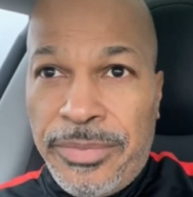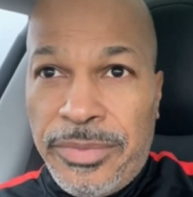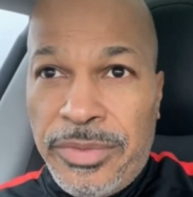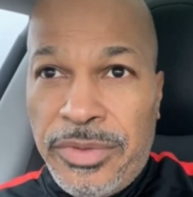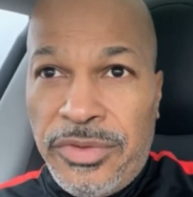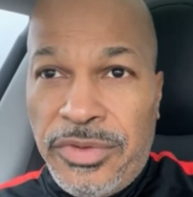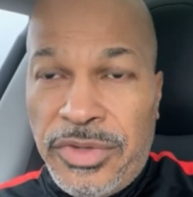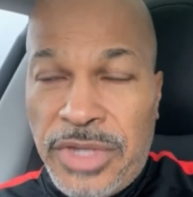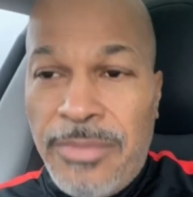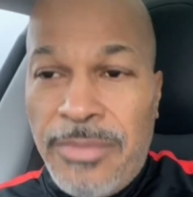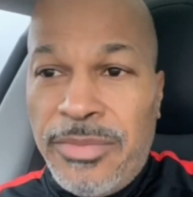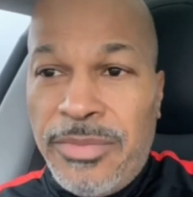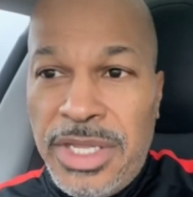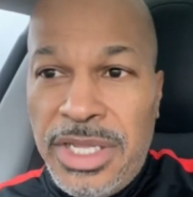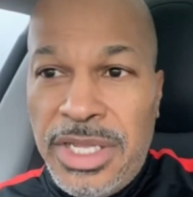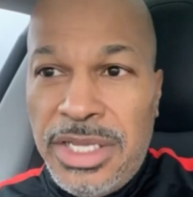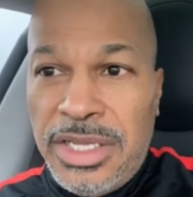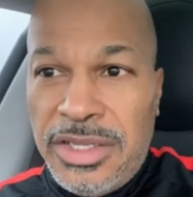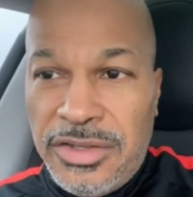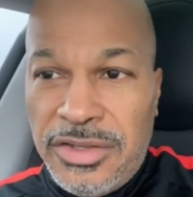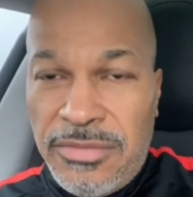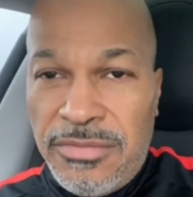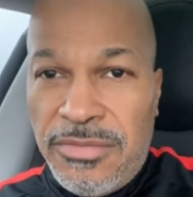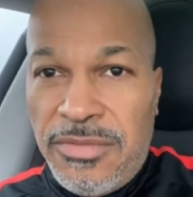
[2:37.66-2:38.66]
Something
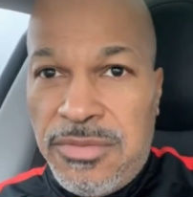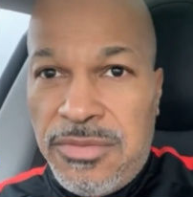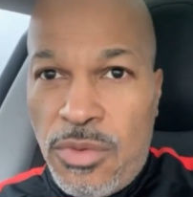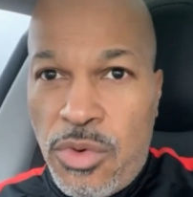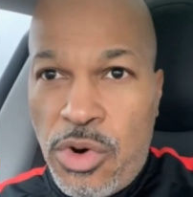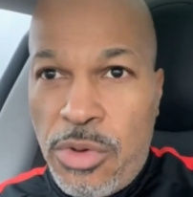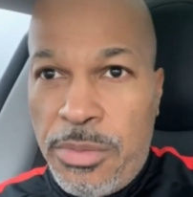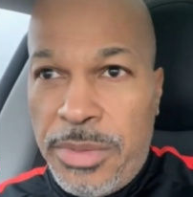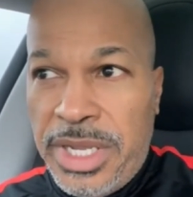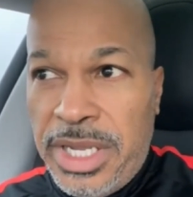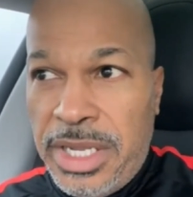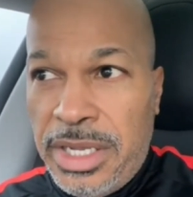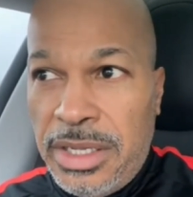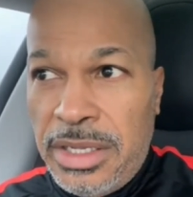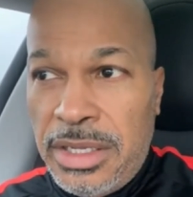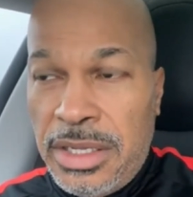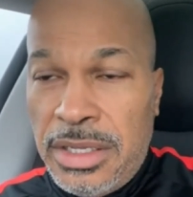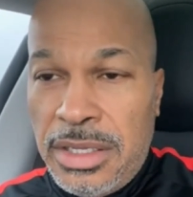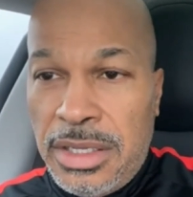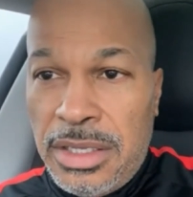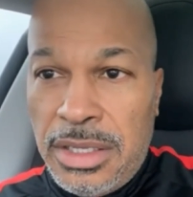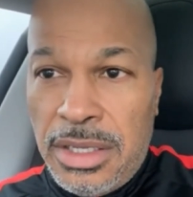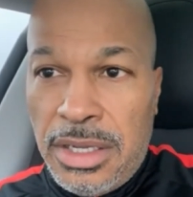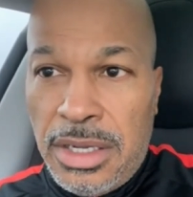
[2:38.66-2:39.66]
is informing
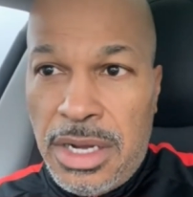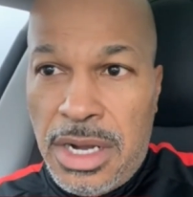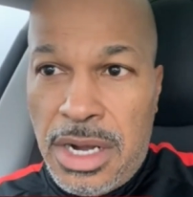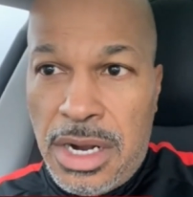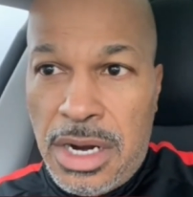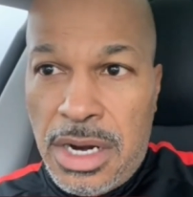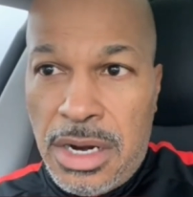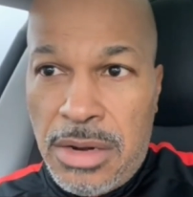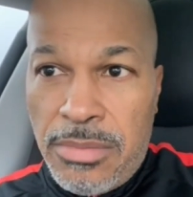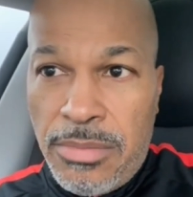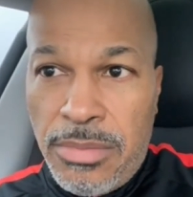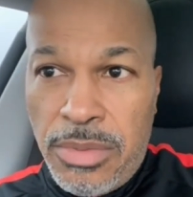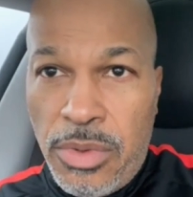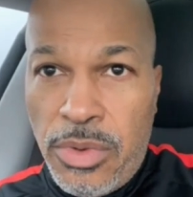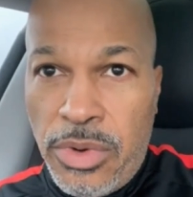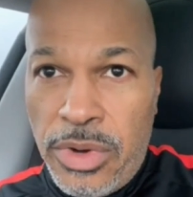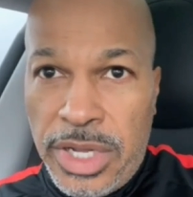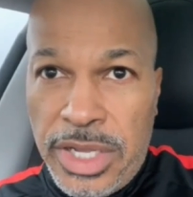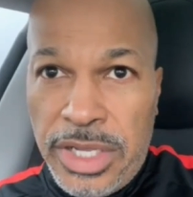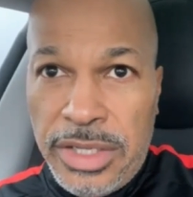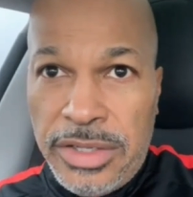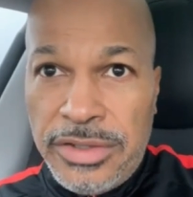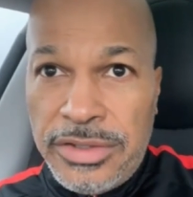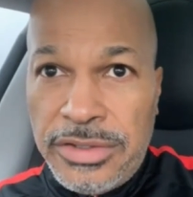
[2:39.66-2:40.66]
our
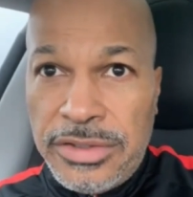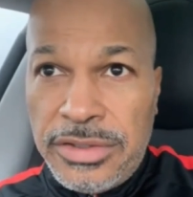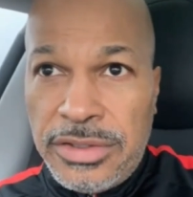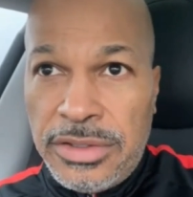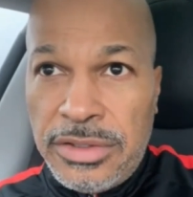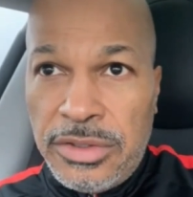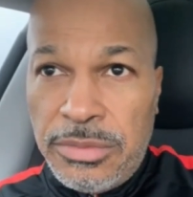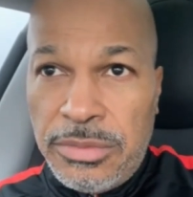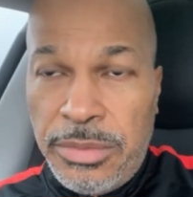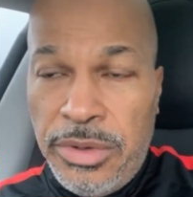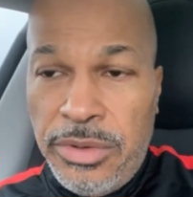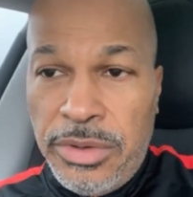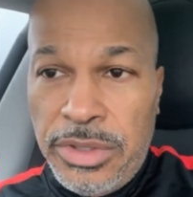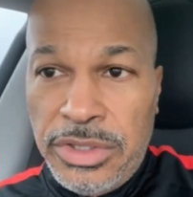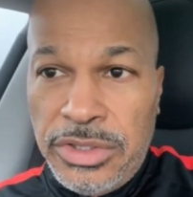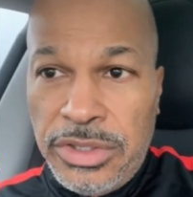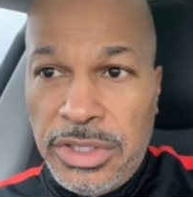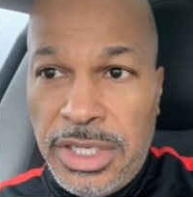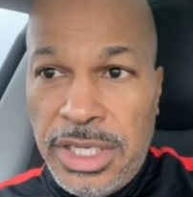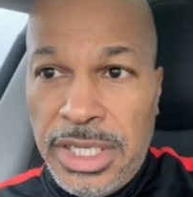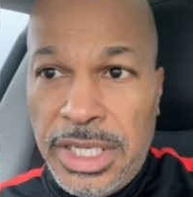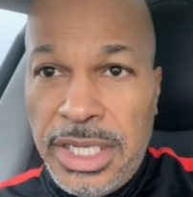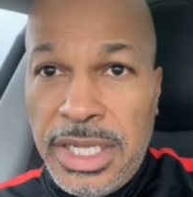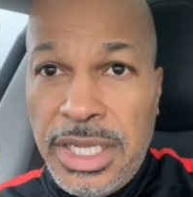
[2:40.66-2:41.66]
boys
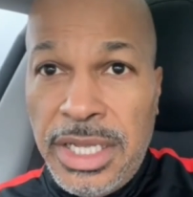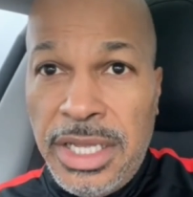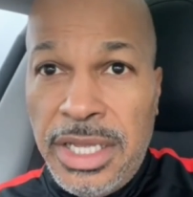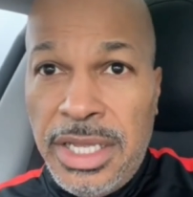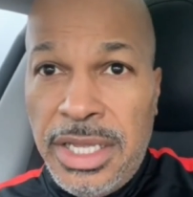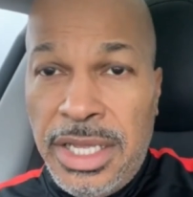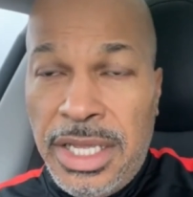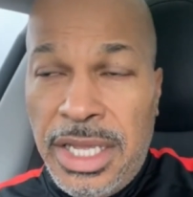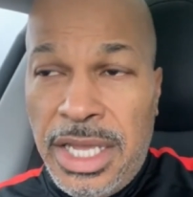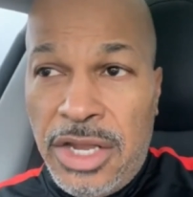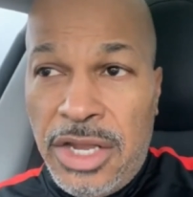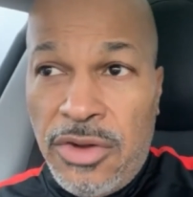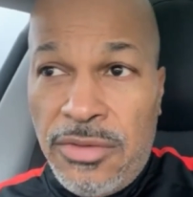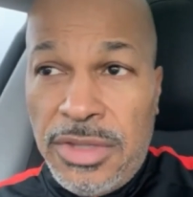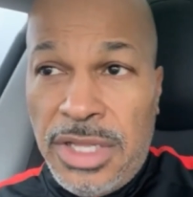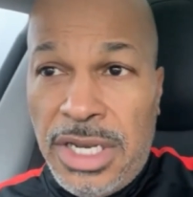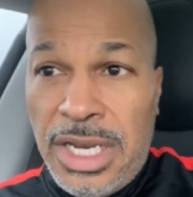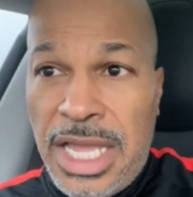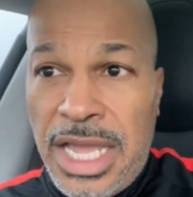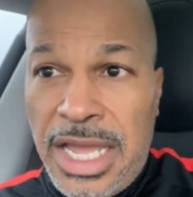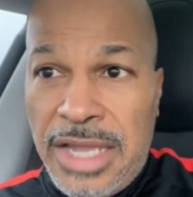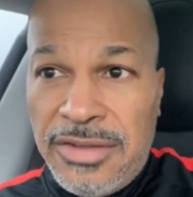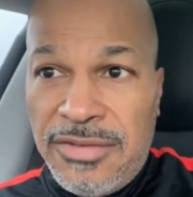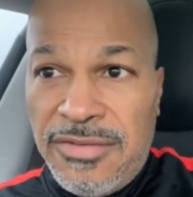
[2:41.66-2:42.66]
spiritually, and over the
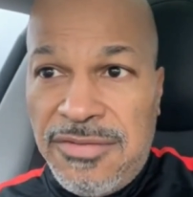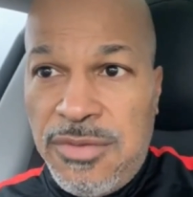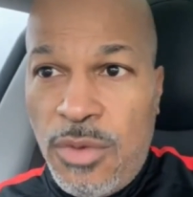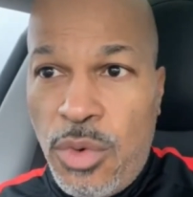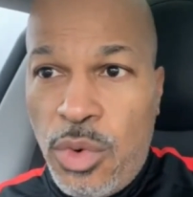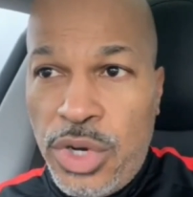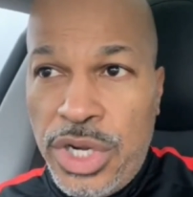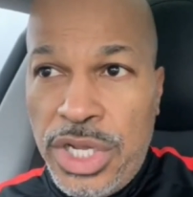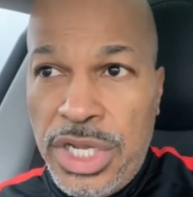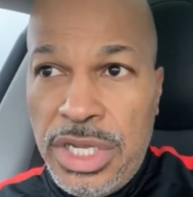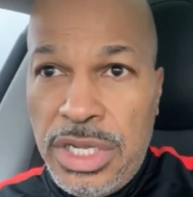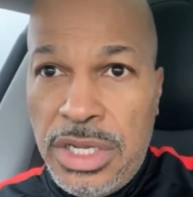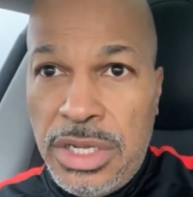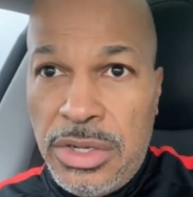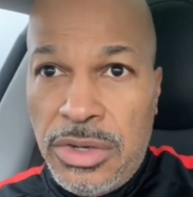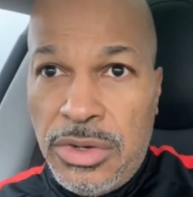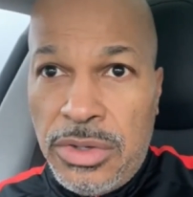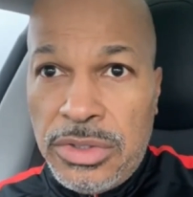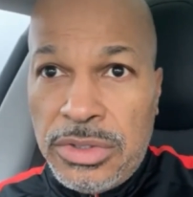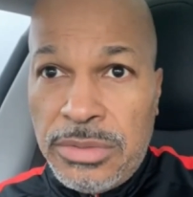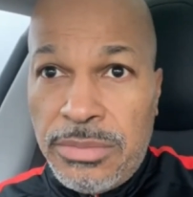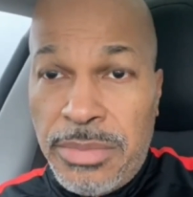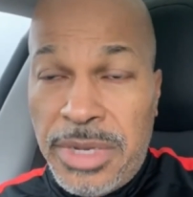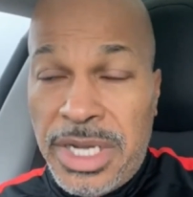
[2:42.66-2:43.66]
last 40
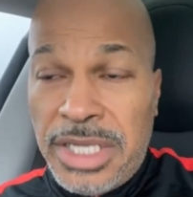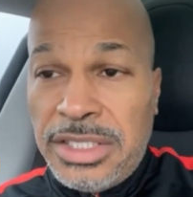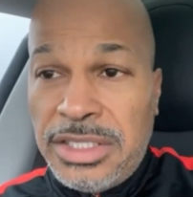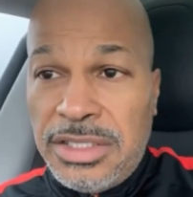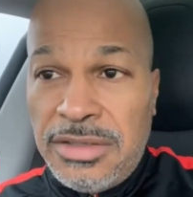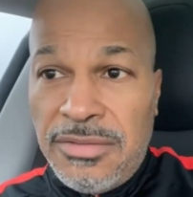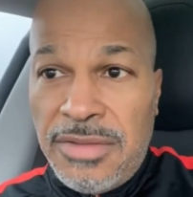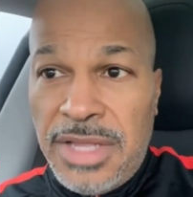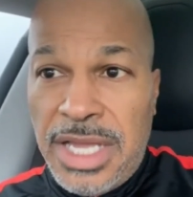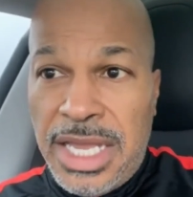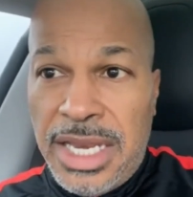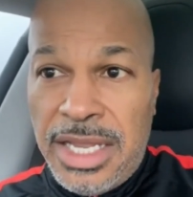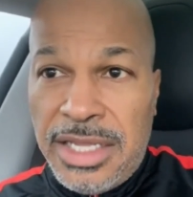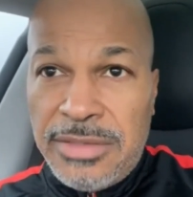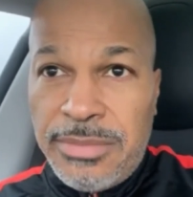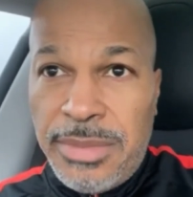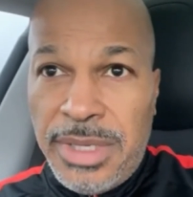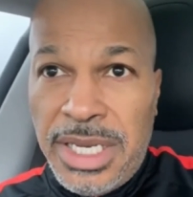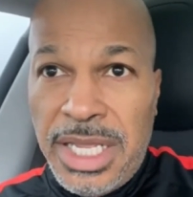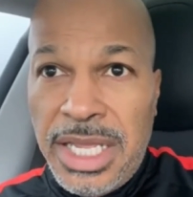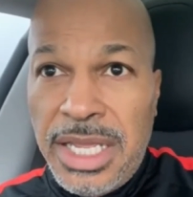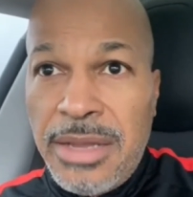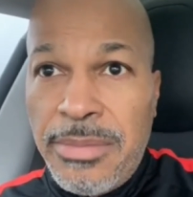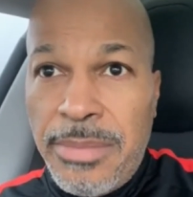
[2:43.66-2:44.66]
years, much of that has
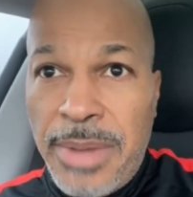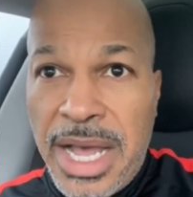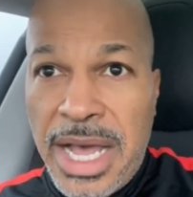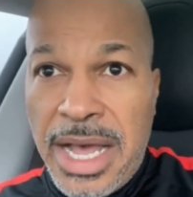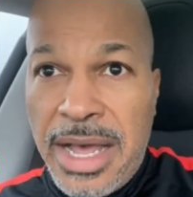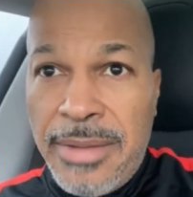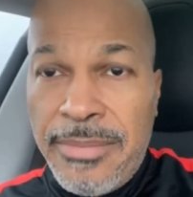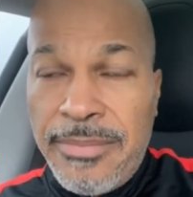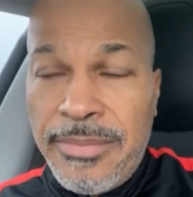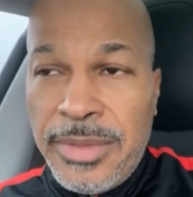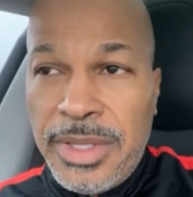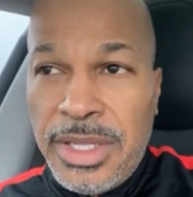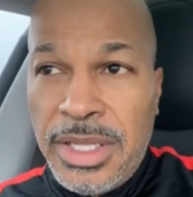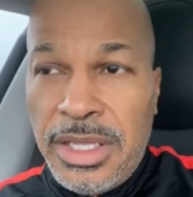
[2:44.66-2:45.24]
been hip-hop.